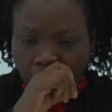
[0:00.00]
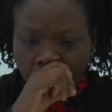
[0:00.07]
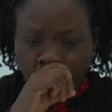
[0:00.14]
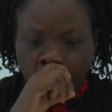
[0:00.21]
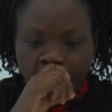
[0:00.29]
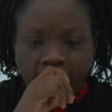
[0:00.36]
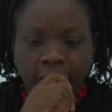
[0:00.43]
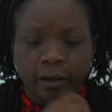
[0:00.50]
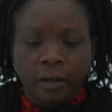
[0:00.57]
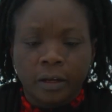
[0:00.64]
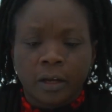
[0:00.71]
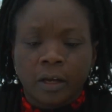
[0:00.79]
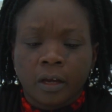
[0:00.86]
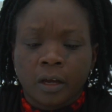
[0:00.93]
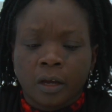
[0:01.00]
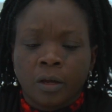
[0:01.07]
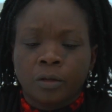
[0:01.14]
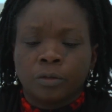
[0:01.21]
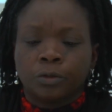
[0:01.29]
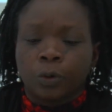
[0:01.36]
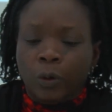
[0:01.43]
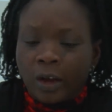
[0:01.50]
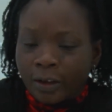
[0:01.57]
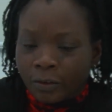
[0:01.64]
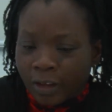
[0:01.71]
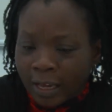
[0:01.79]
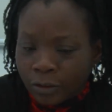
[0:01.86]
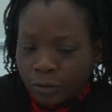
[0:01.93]
Okay,
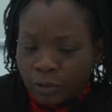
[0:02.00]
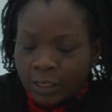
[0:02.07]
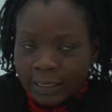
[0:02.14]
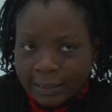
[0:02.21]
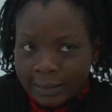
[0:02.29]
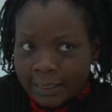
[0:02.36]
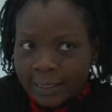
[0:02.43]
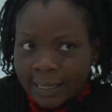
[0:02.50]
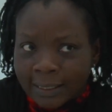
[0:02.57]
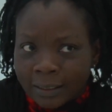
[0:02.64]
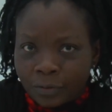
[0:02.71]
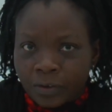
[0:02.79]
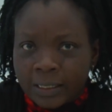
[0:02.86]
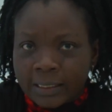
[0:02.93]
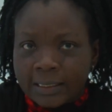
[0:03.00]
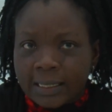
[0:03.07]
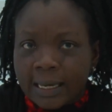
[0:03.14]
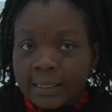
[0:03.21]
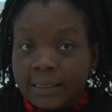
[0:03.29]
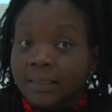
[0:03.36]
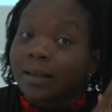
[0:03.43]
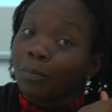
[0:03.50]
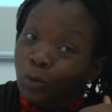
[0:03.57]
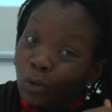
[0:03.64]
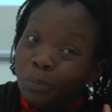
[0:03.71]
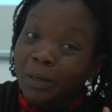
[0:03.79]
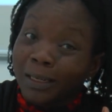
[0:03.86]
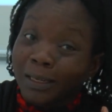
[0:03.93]
so as you can see, there are different sizes. I'm
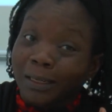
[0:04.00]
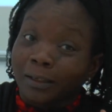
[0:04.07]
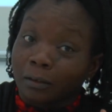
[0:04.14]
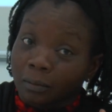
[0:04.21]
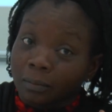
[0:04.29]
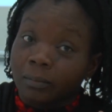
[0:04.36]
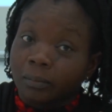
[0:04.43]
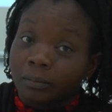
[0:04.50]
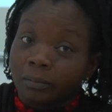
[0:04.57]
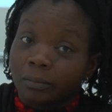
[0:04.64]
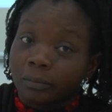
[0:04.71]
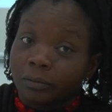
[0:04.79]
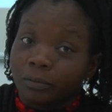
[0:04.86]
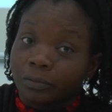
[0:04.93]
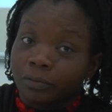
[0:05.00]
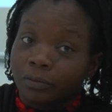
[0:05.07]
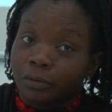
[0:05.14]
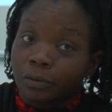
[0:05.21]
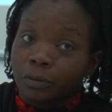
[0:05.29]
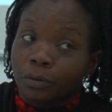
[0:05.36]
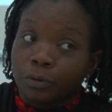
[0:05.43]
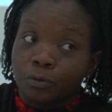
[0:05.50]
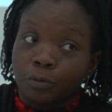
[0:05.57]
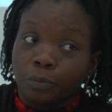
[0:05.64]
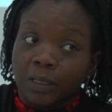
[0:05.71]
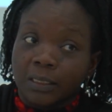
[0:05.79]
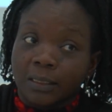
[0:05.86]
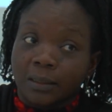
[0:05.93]
going back a little for those who
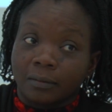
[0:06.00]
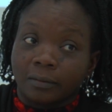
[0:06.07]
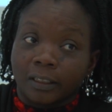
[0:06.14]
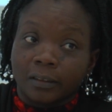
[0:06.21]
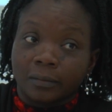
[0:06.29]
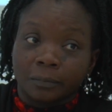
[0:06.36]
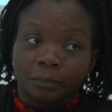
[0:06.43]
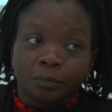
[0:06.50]
missed it, right?